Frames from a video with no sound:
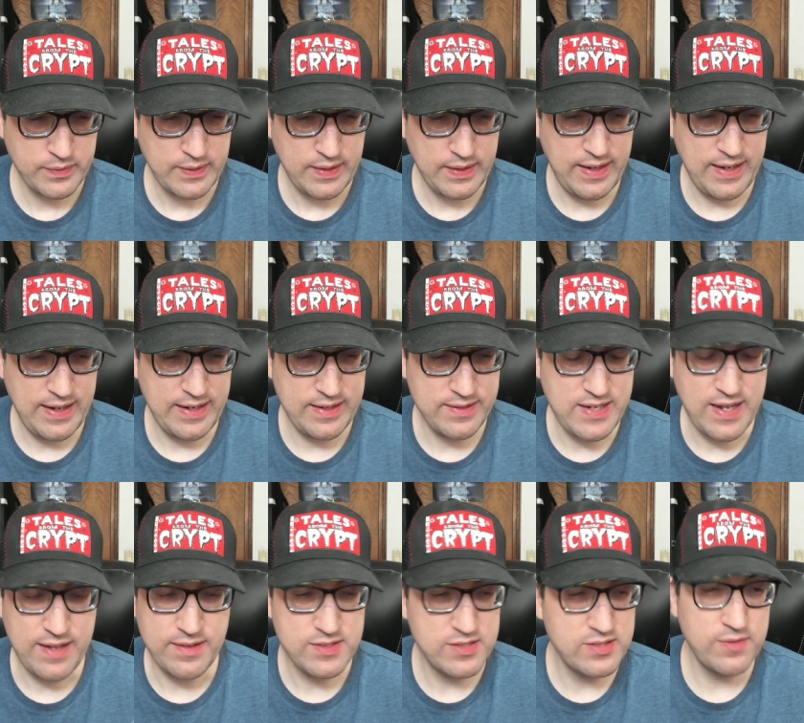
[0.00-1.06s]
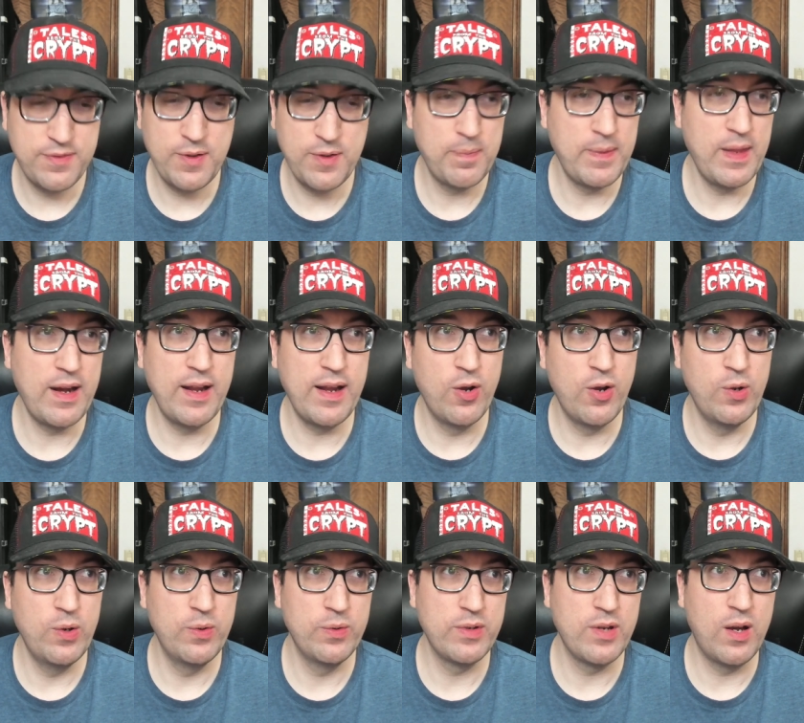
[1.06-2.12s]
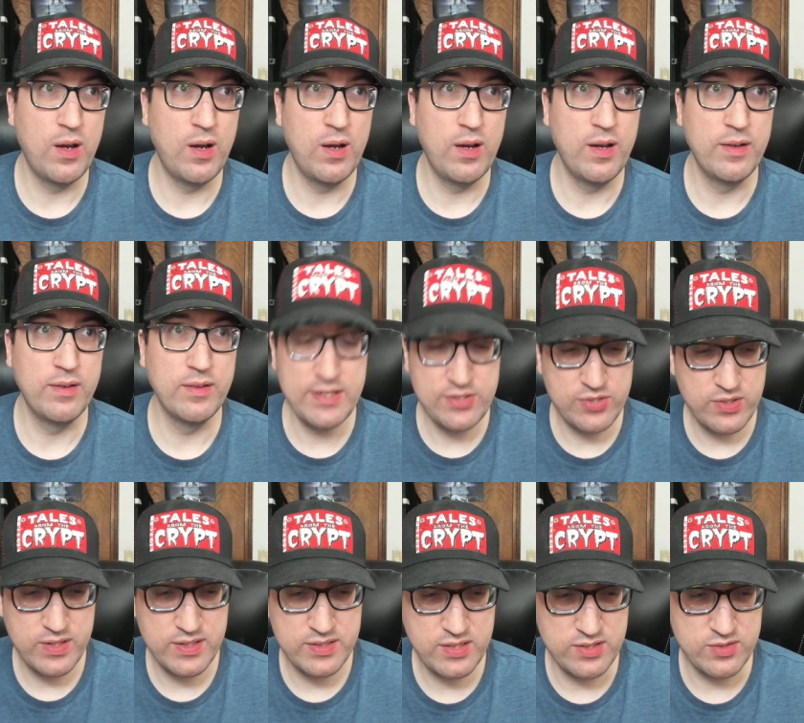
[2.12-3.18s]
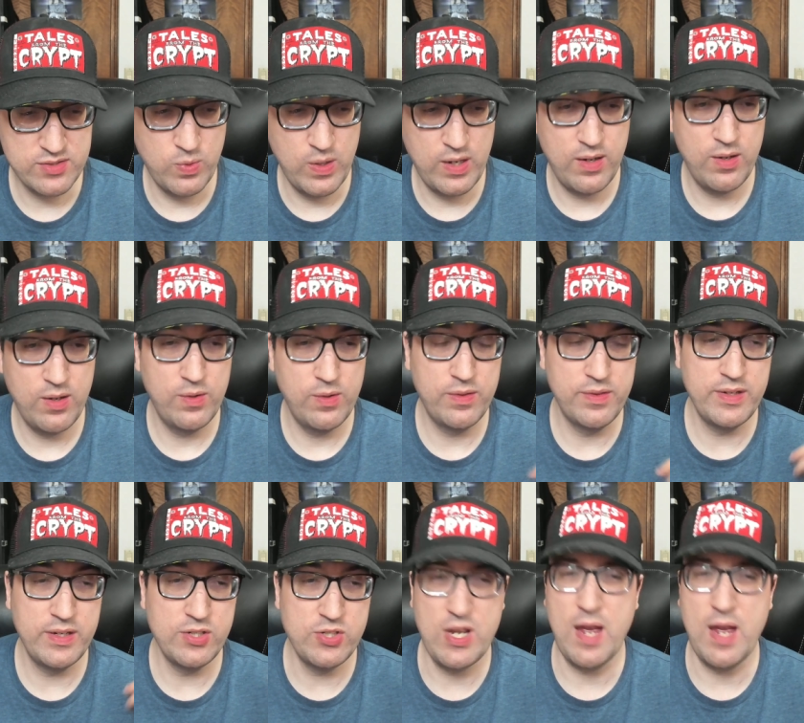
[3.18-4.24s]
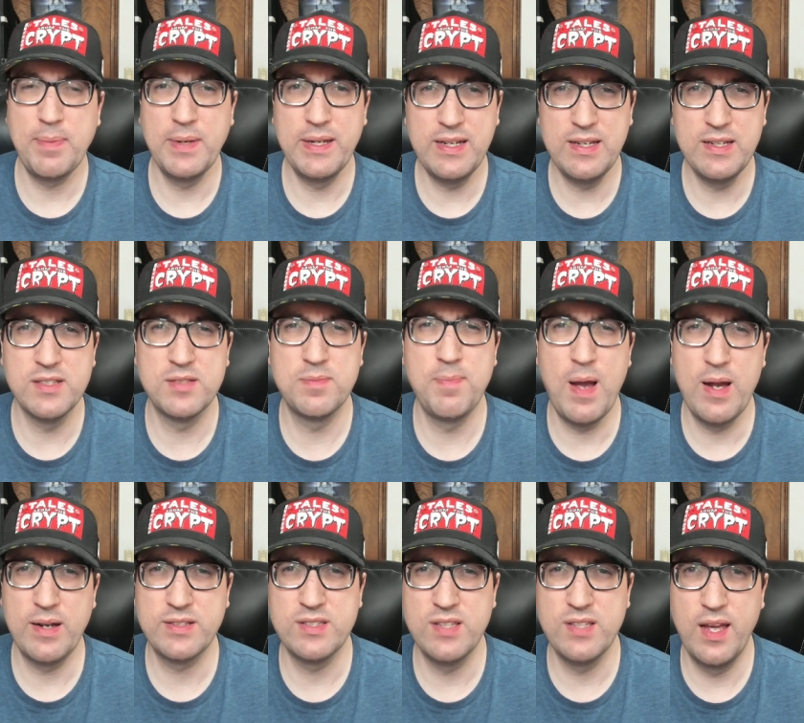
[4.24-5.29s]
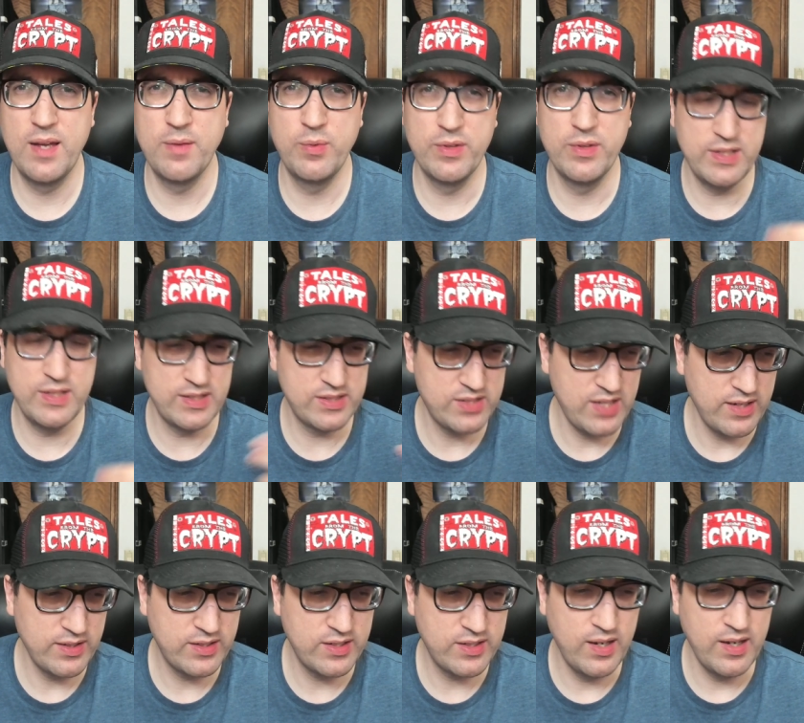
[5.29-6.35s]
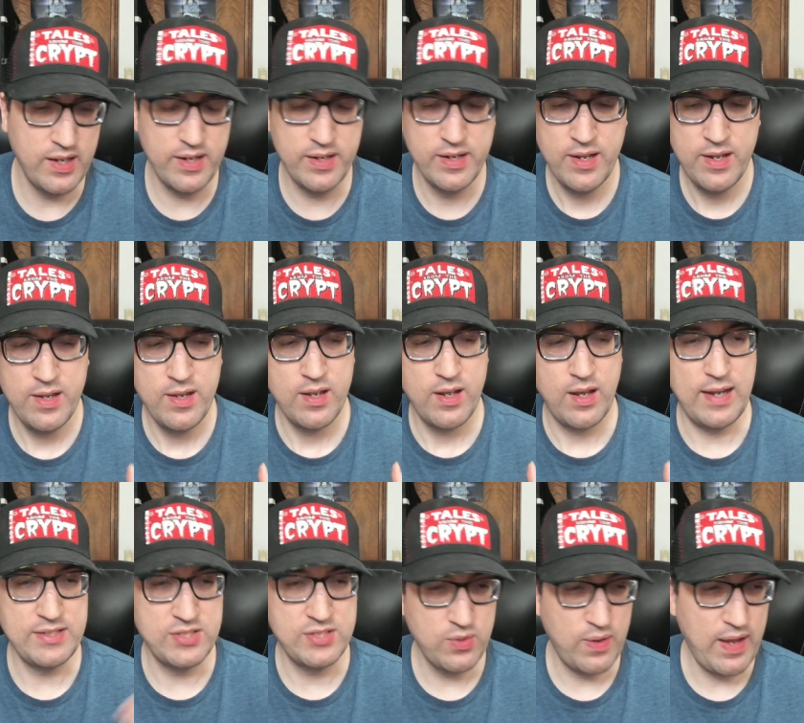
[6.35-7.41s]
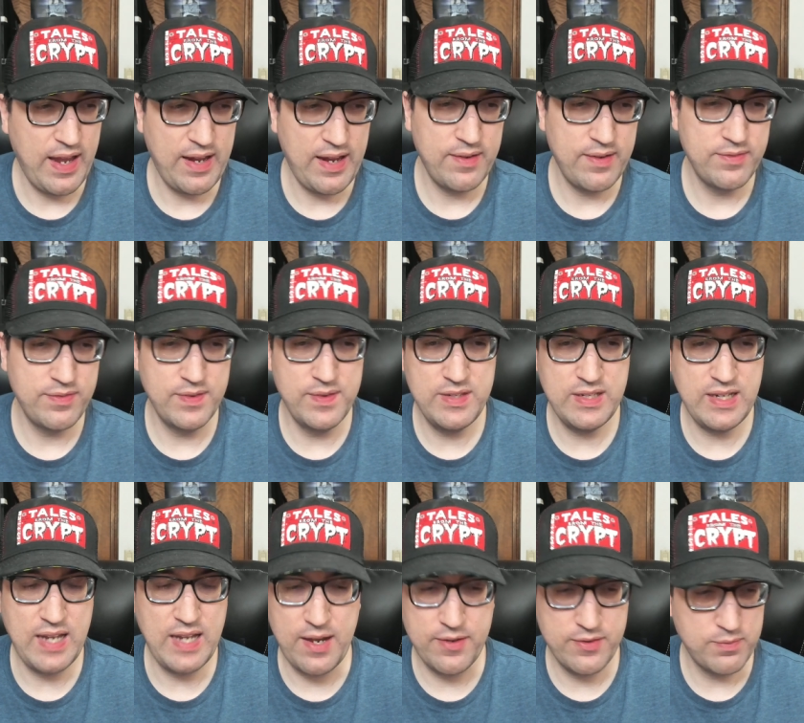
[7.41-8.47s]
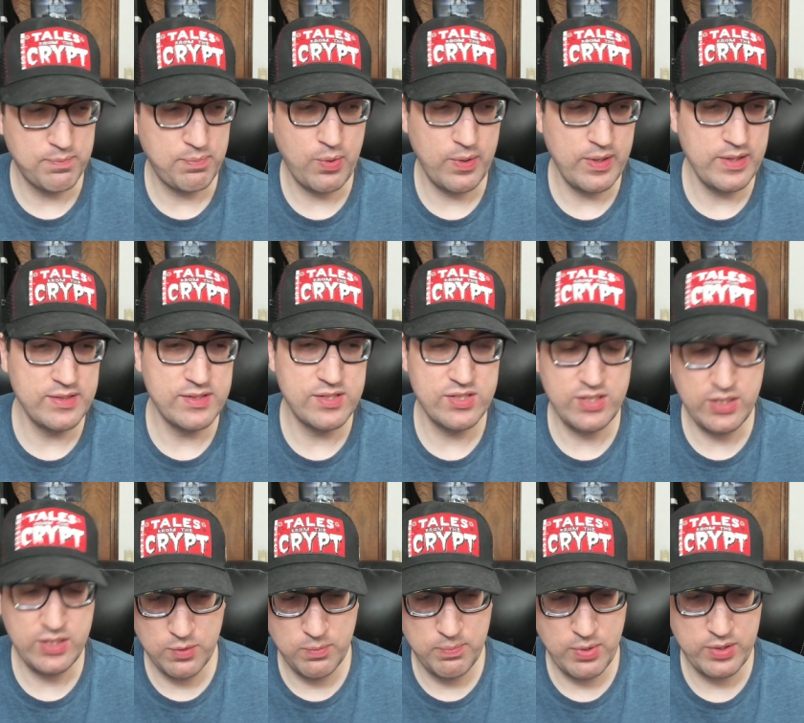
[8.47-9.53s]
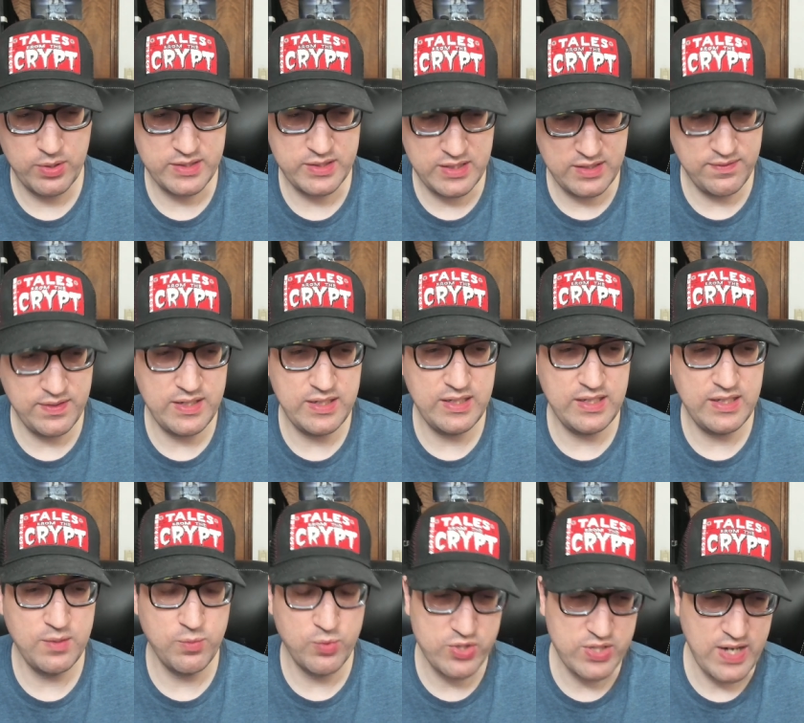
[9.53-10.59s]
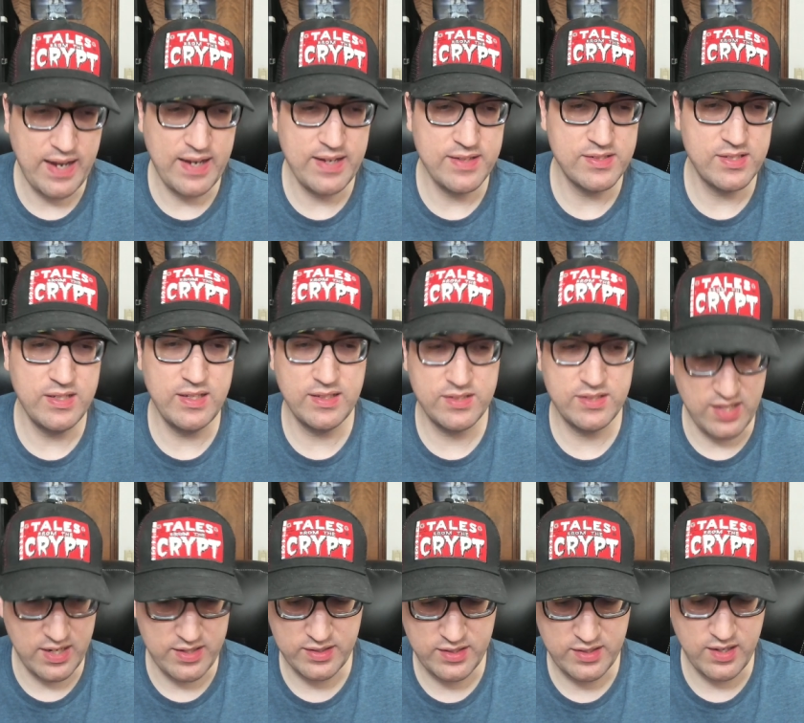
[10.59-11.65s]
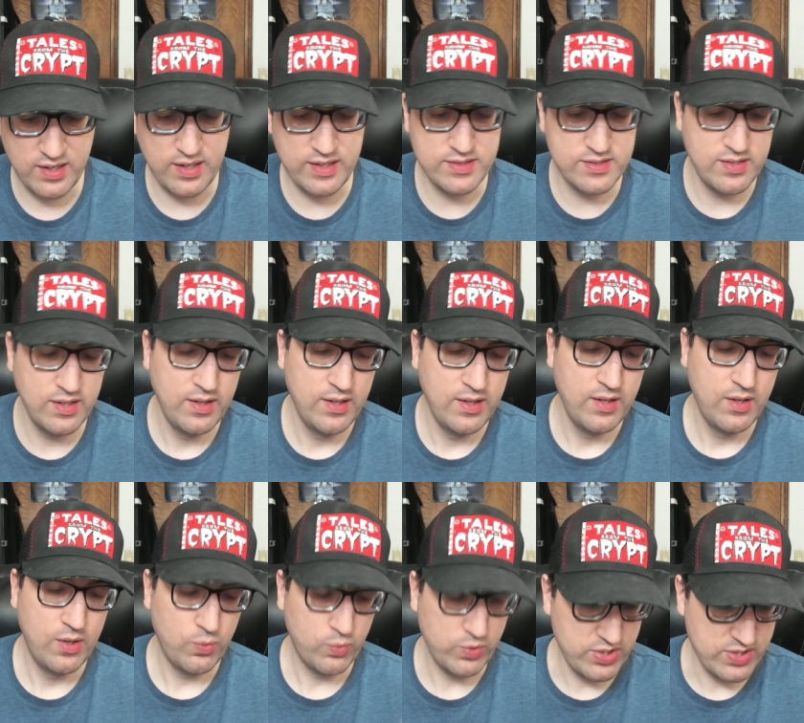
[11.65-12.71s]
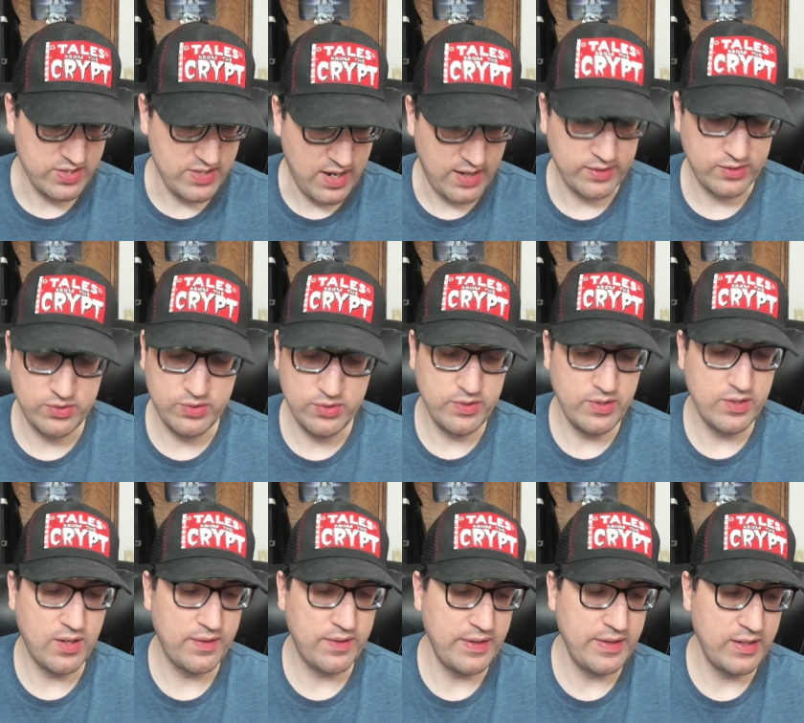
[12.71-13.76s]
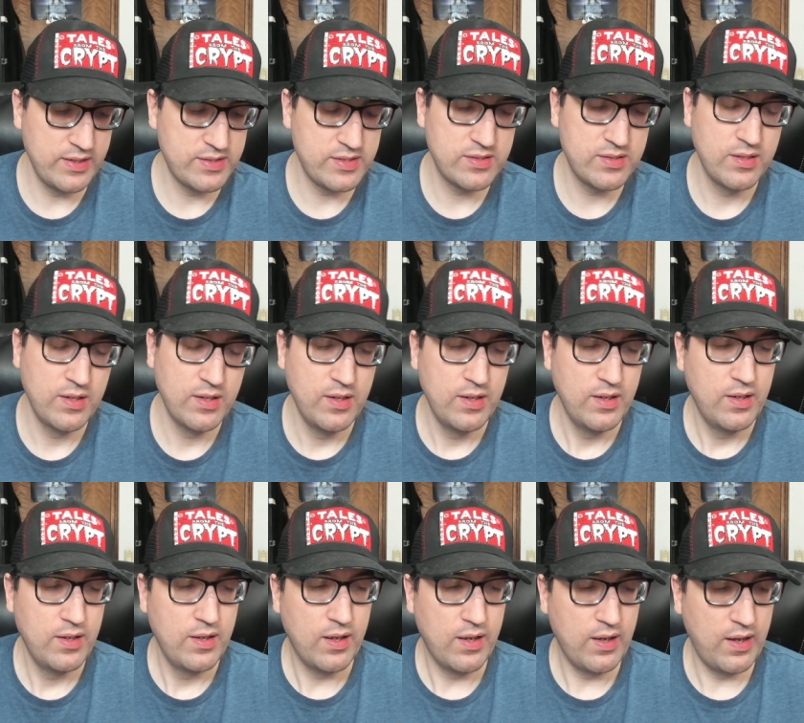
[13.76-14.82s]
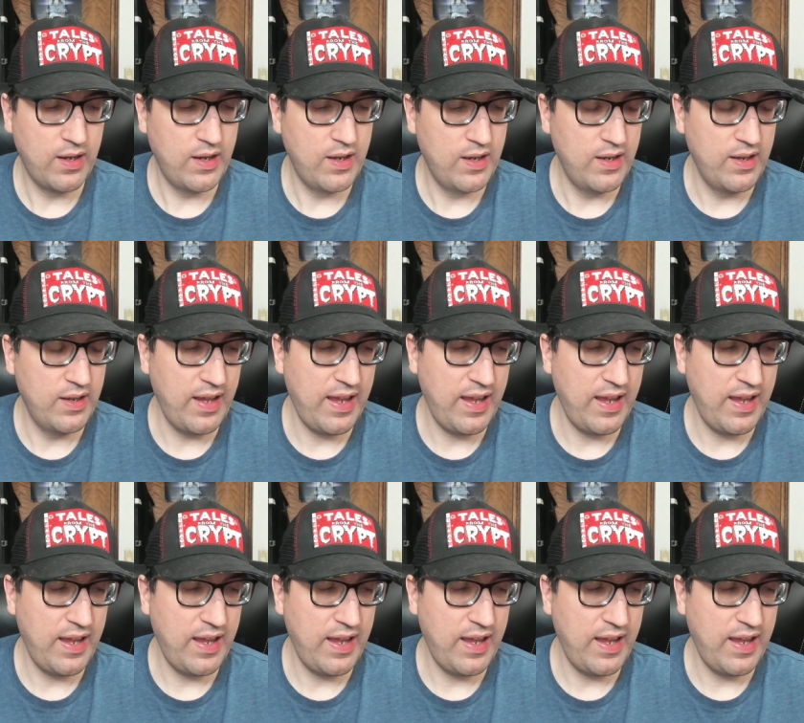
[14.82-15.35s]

And yeah, this is a film that I own on Laserdisc as well, the Japanese box set with the extended cut. I still have the out-of-print Steelbook DVD, which has the extended cut, which is not included on this. I